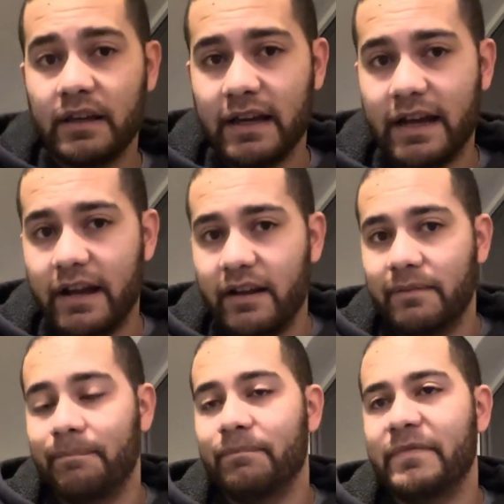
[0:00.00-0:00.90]

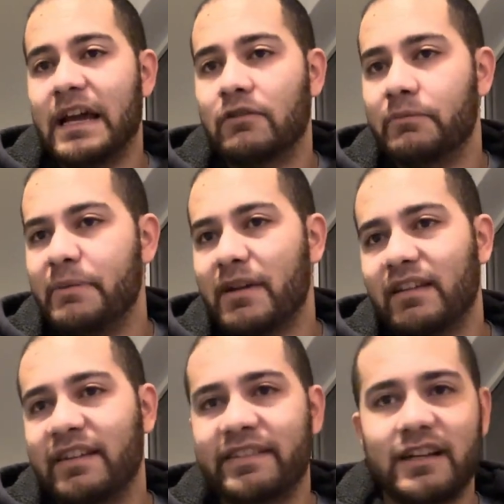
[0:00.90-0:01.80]
and that will be my
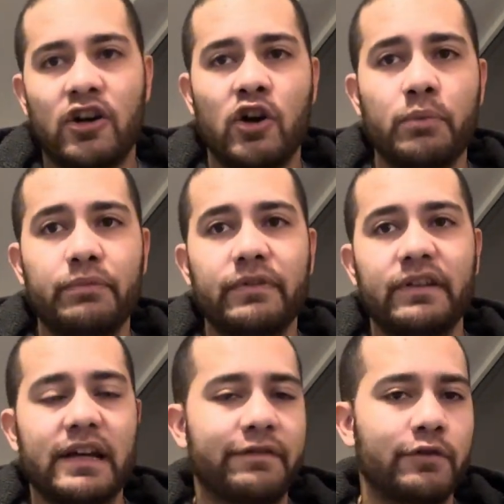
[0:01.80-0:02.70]
list. And I hope
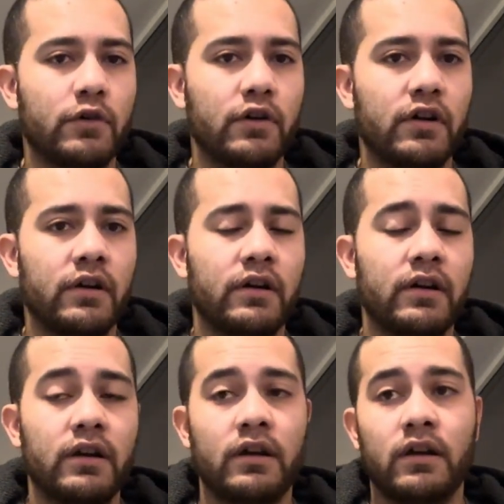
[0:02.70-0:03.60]
that for
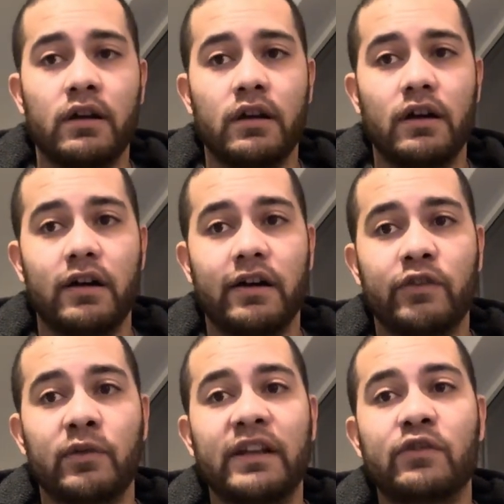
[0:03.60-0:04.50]

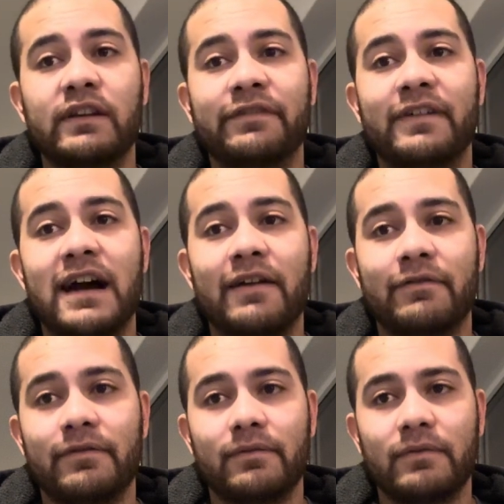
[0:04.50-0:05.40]
2025
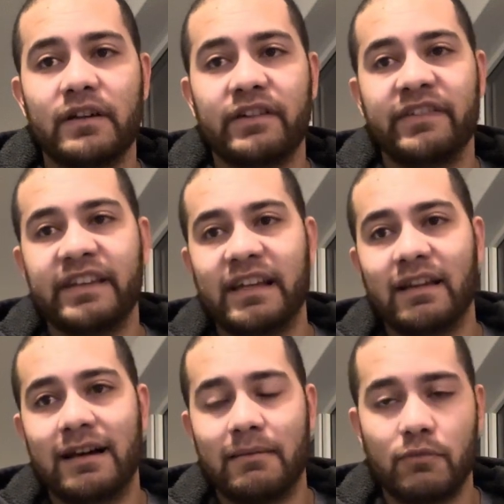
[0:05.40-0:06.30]
we're gonna see a
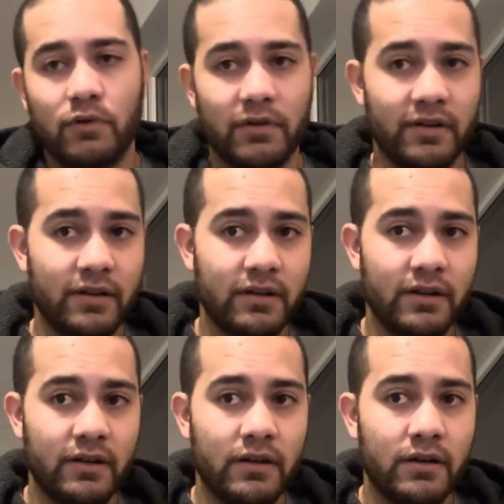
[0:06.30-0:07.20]
lot more
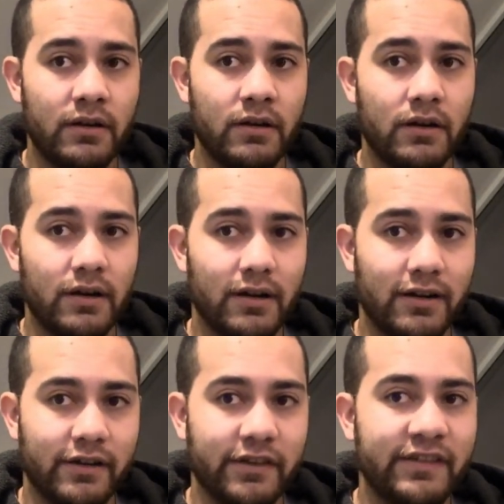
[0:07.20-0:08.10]

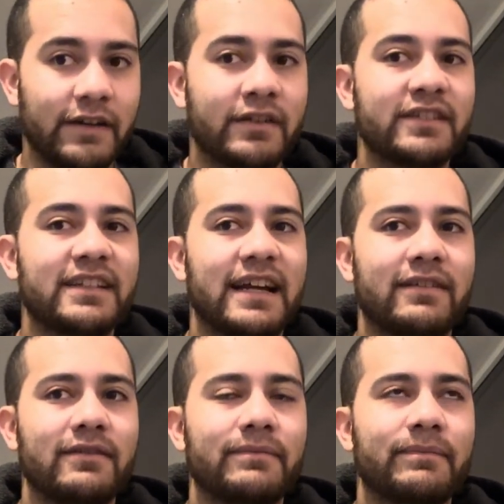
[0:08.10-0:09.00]
good stuff. Cause like
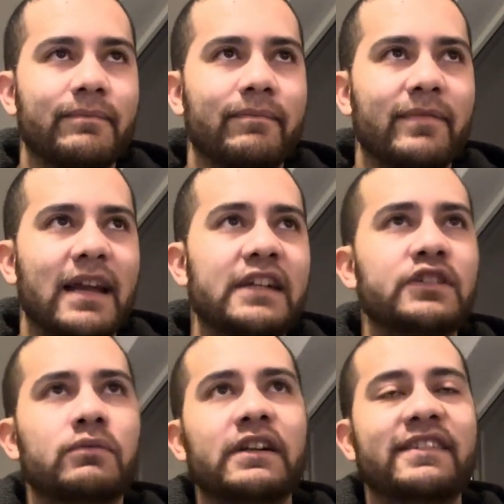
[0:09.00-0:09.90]
I
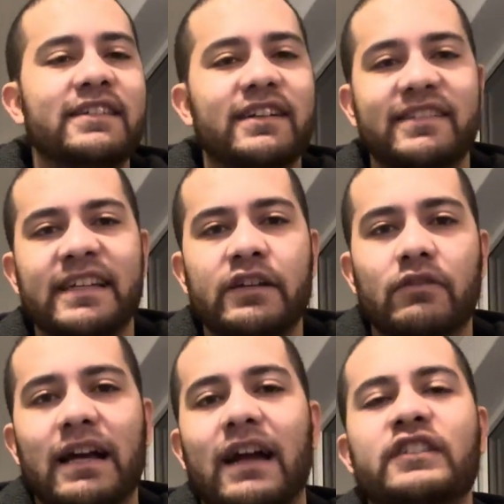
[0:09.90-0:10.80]
just wanted to continue.
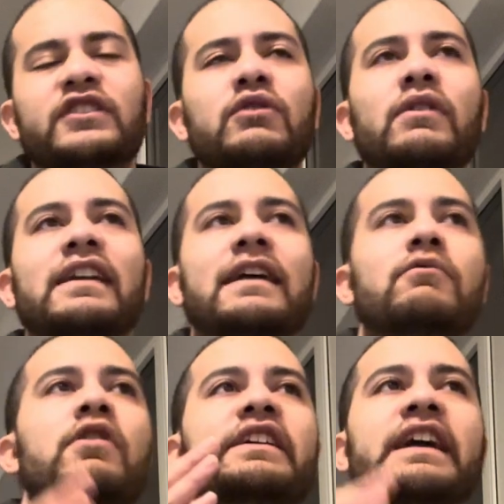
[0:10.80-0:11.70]
Like I just don't want like
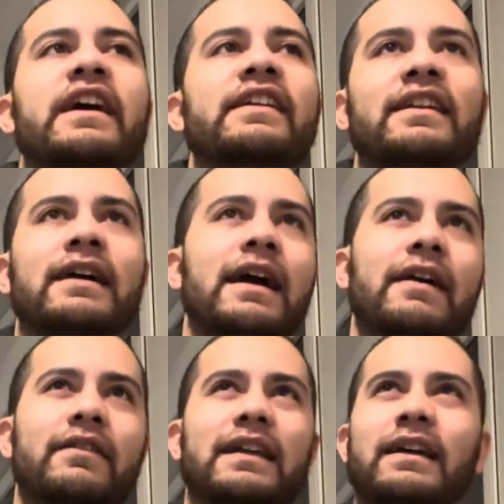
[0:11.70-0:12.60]
1 year and then
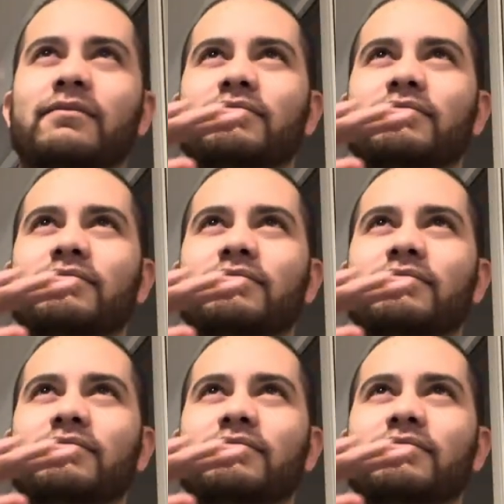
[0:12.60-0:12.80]
like